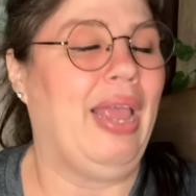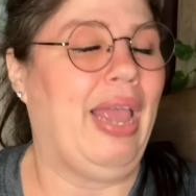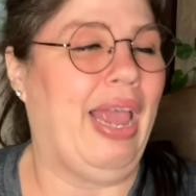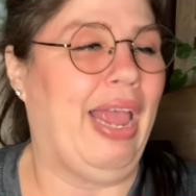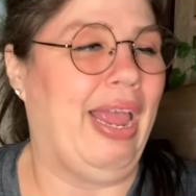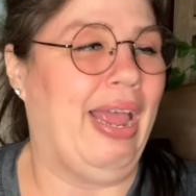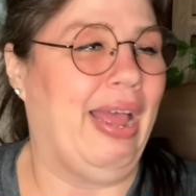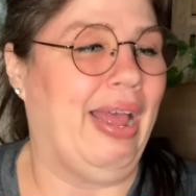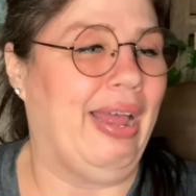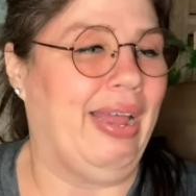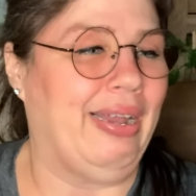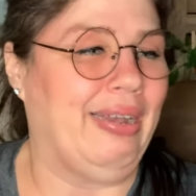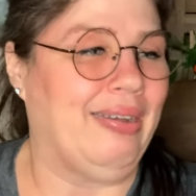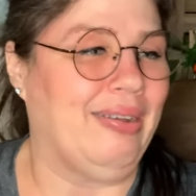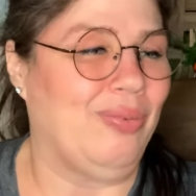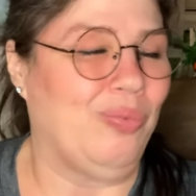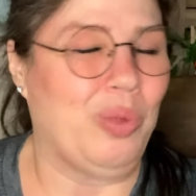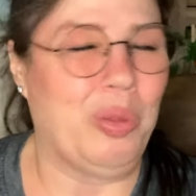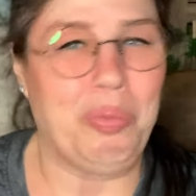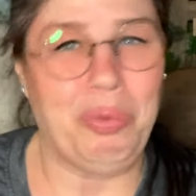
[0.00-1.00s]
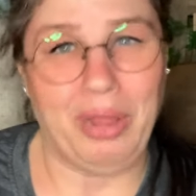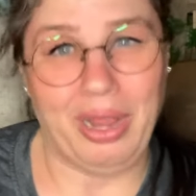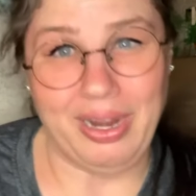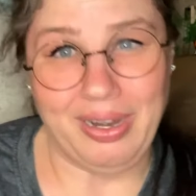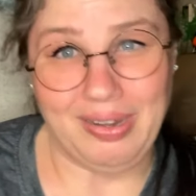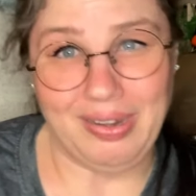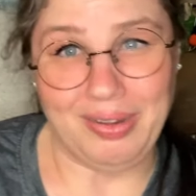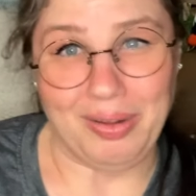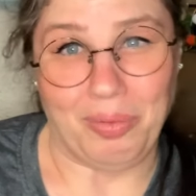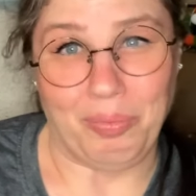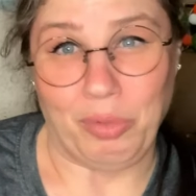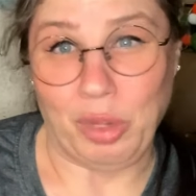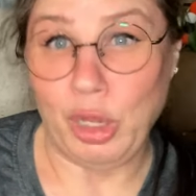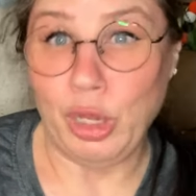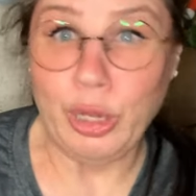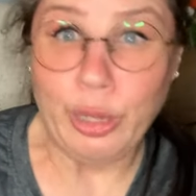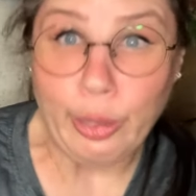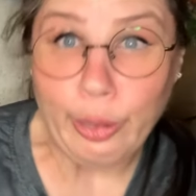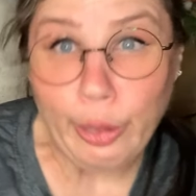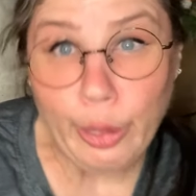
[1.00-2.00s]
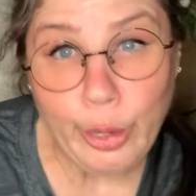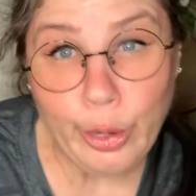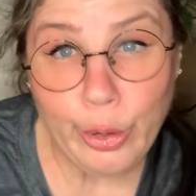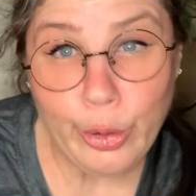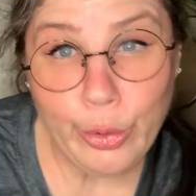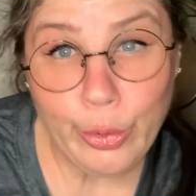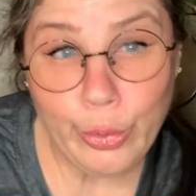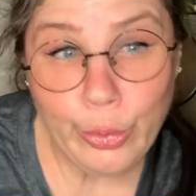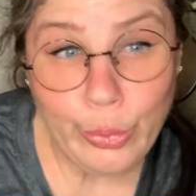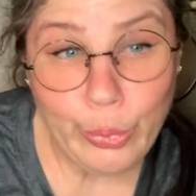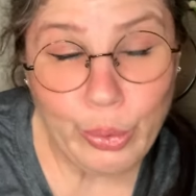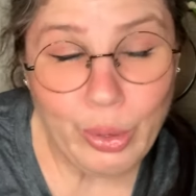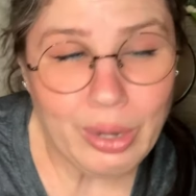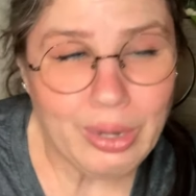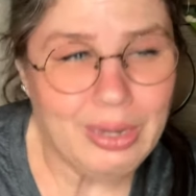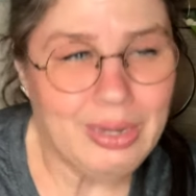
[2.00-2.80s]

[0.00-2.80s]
And we played some Clue.